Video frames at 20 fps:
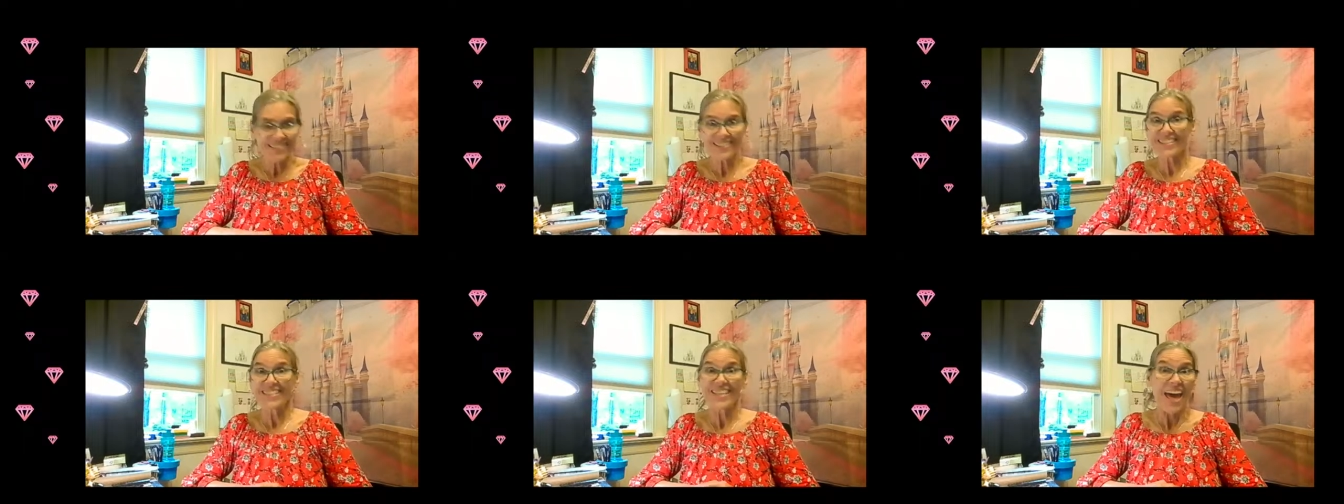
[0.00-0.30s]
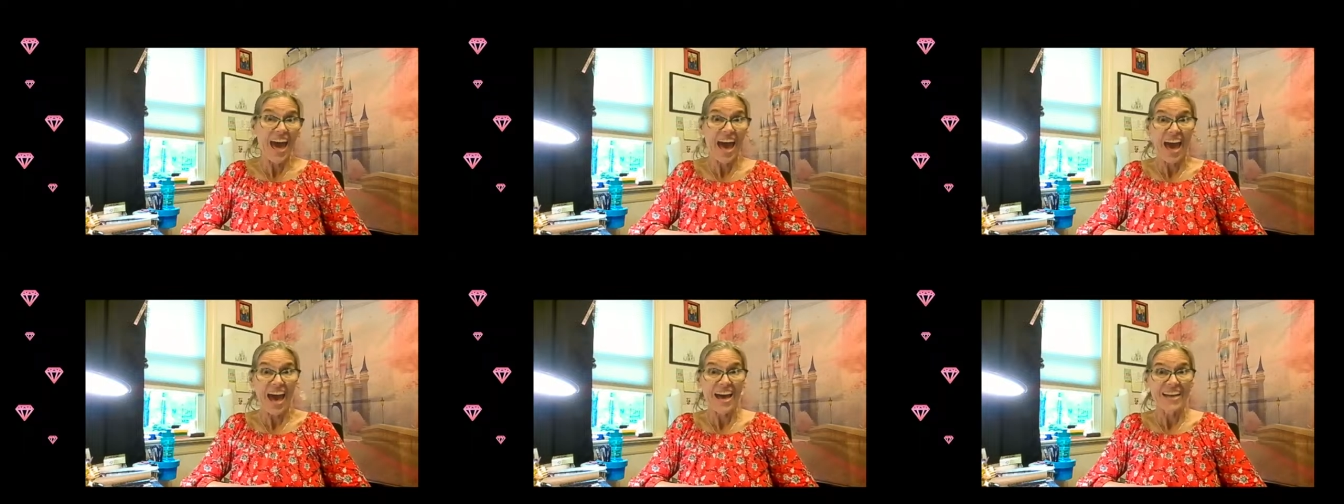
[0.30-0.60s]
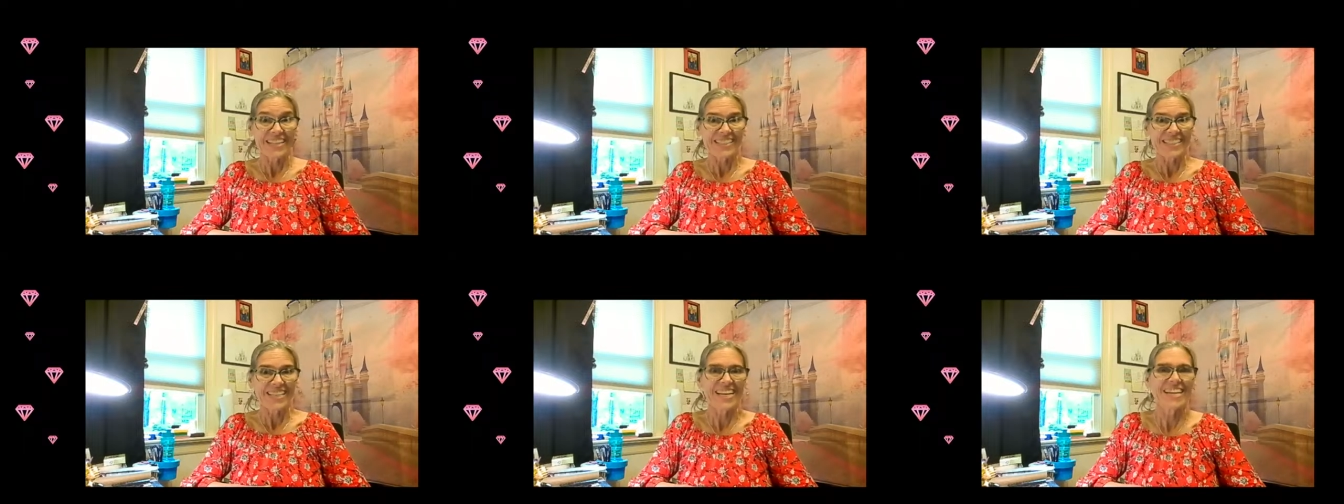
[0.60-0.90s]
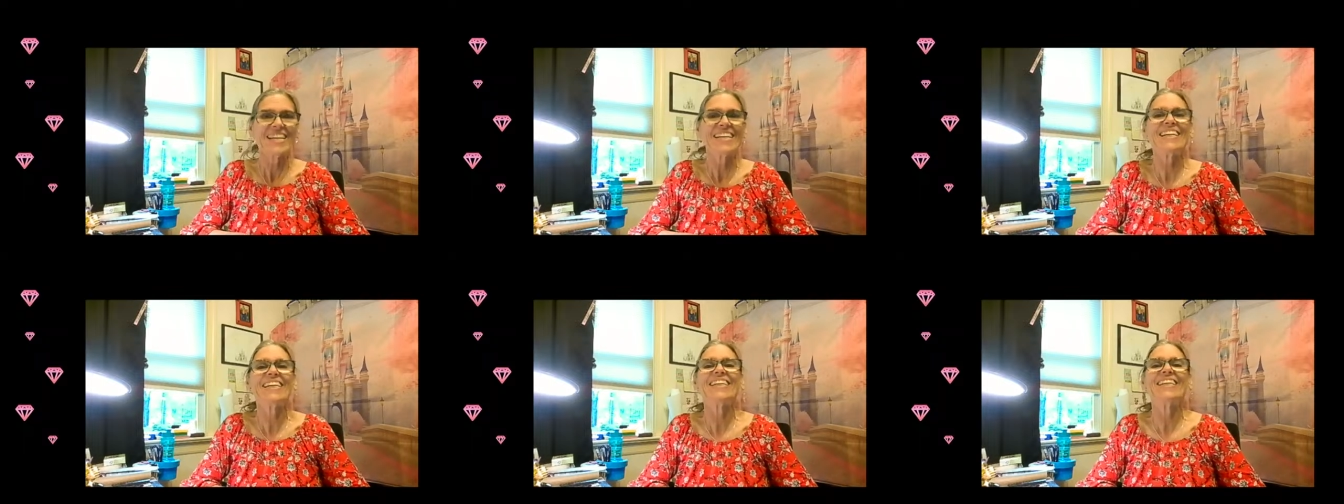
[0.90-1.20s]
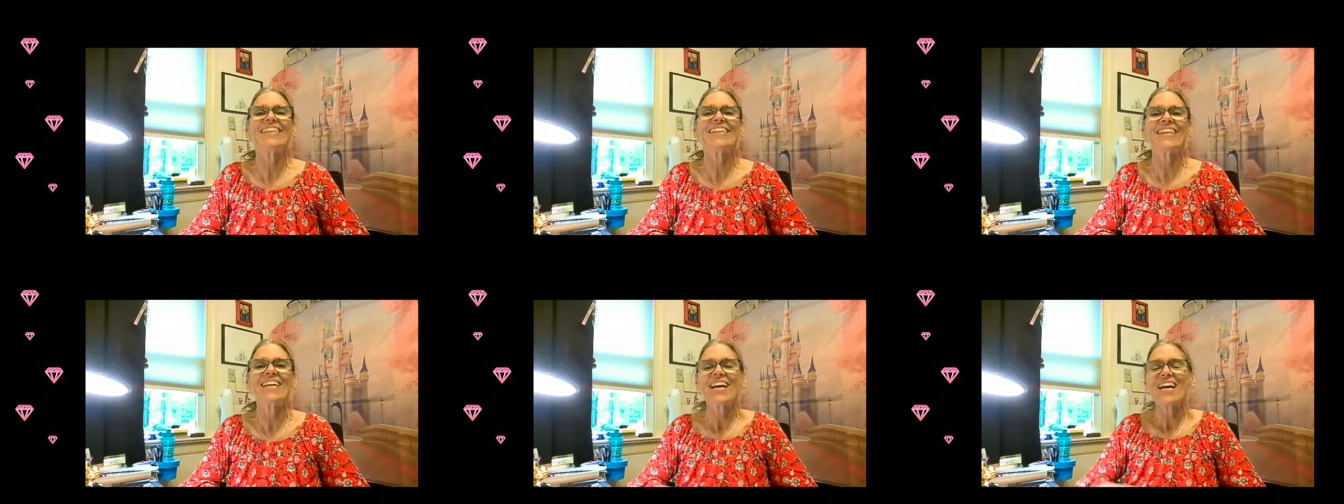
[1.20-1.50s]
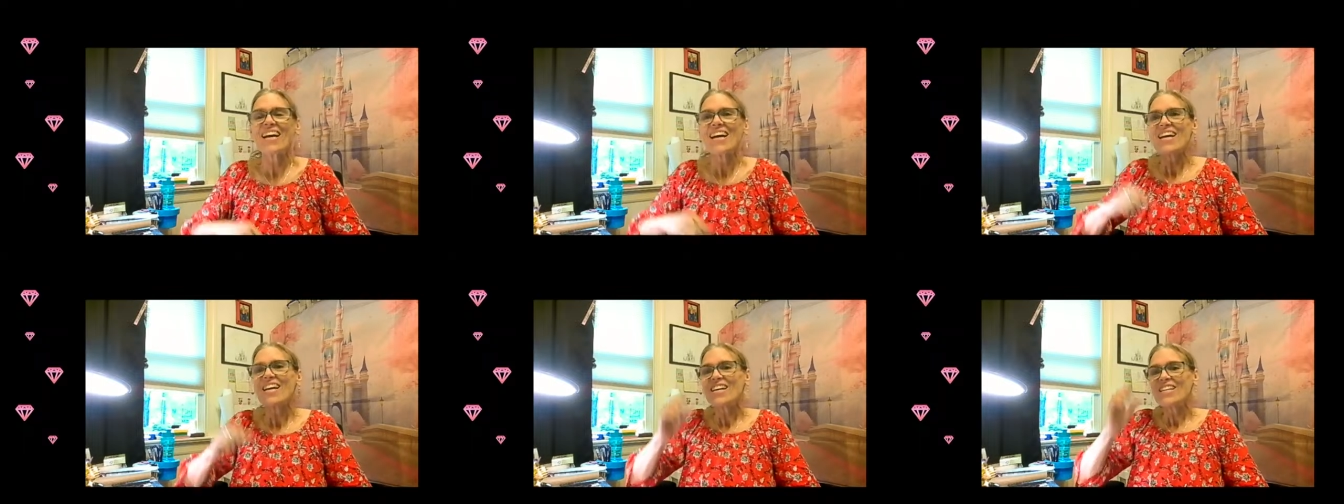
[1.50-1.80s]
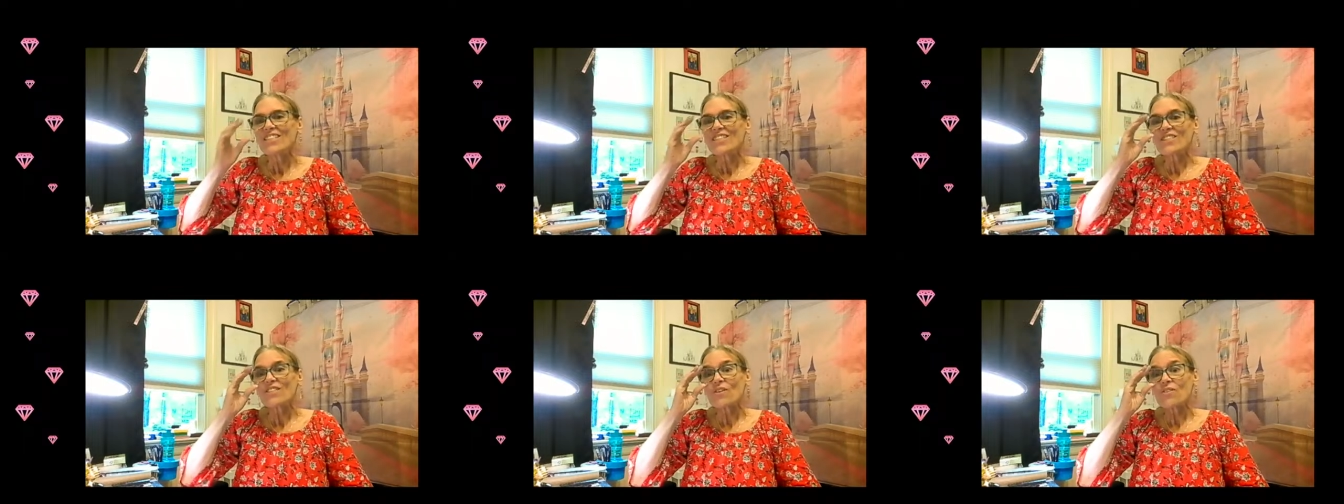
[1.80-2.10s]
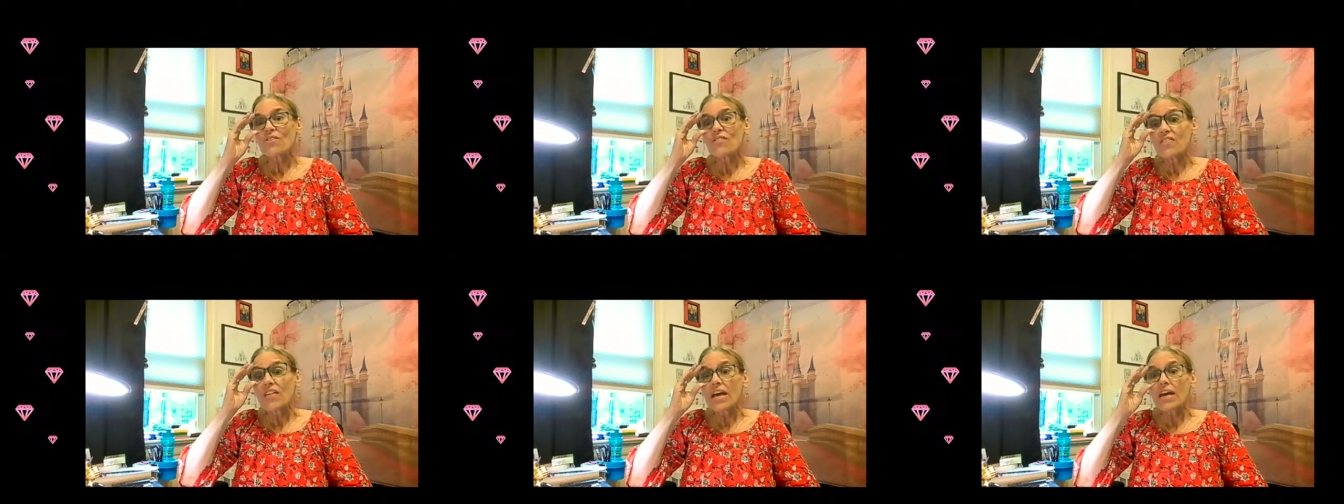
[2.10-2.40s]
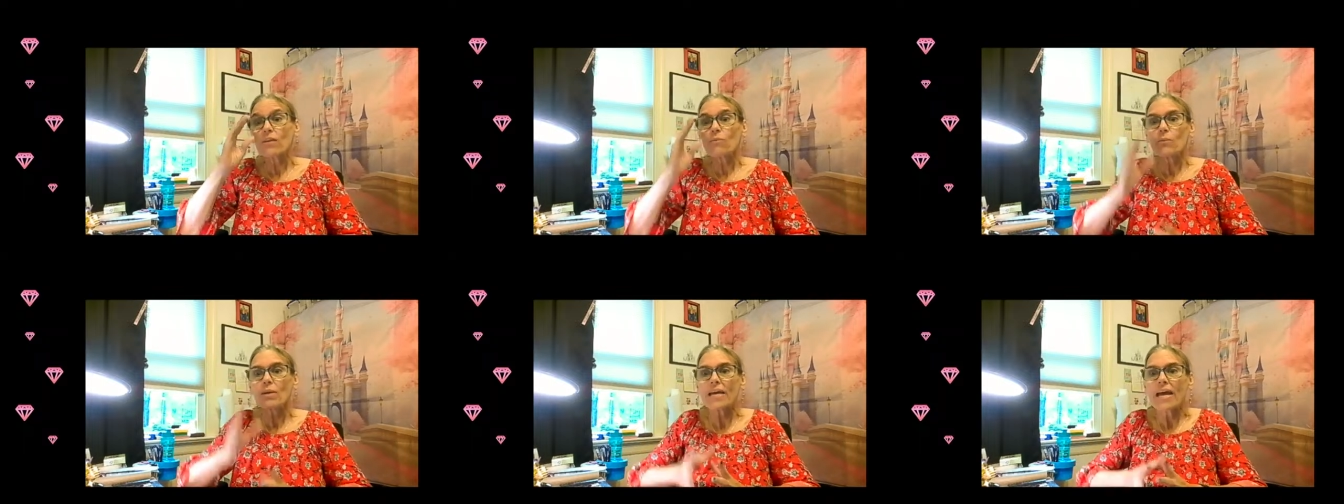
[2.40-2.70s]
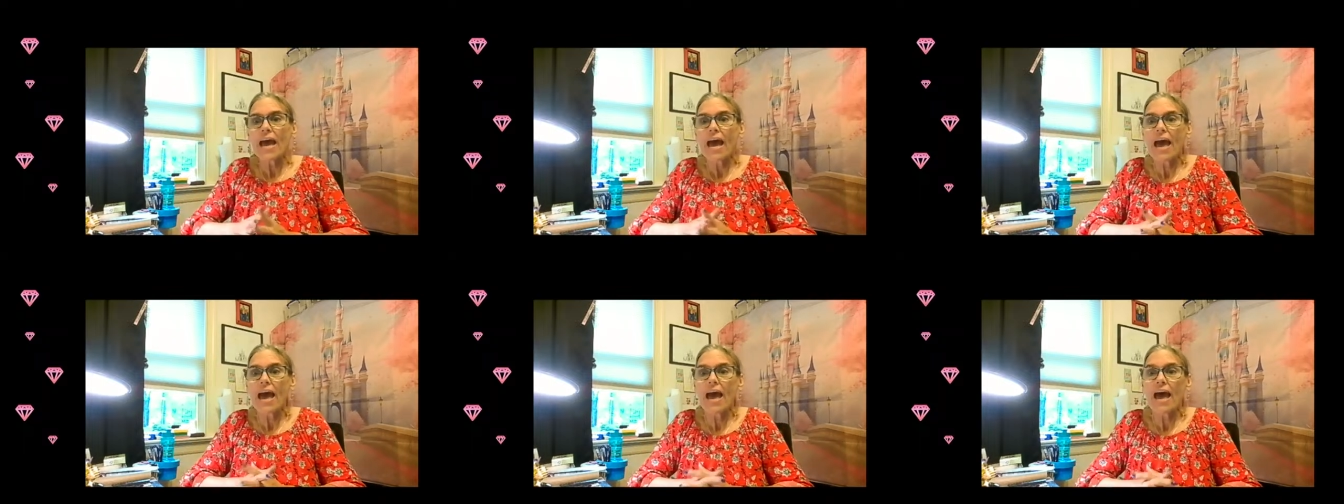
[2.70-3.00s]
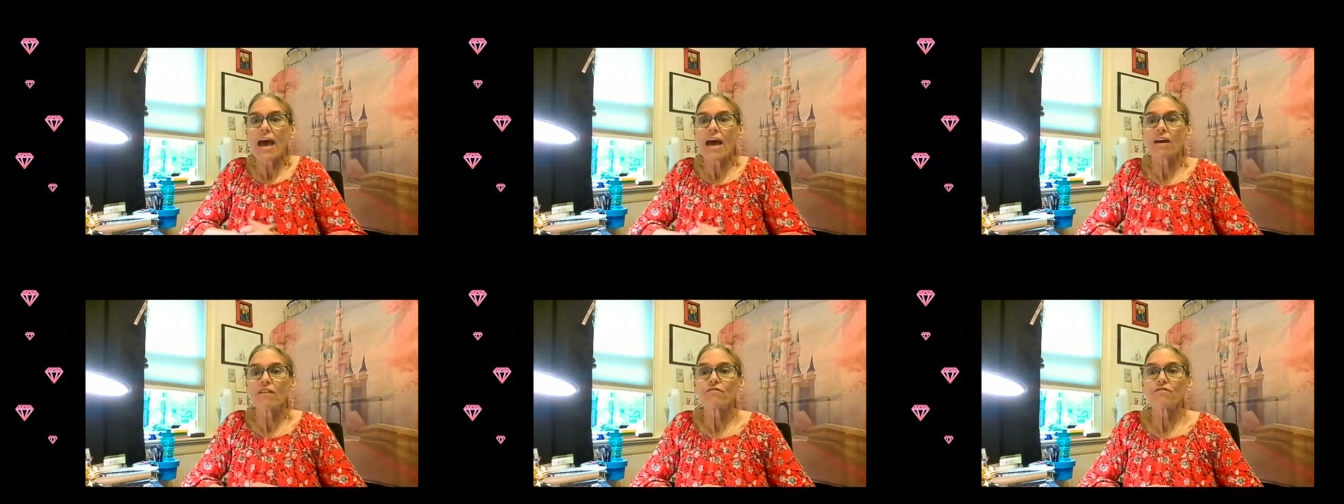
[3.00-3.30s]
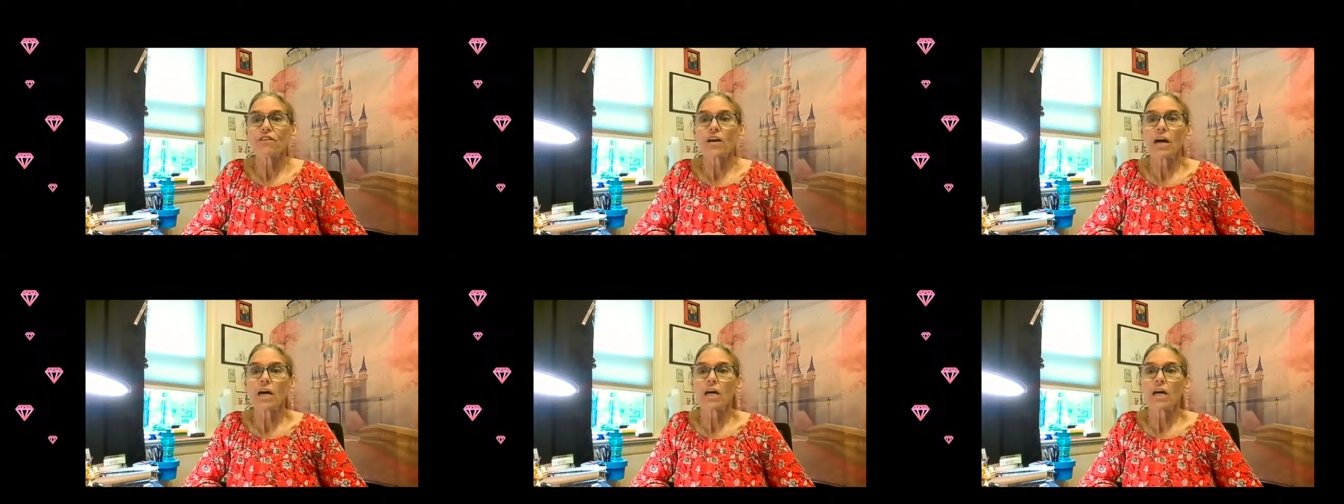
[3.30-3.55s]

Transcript: is that. So then we have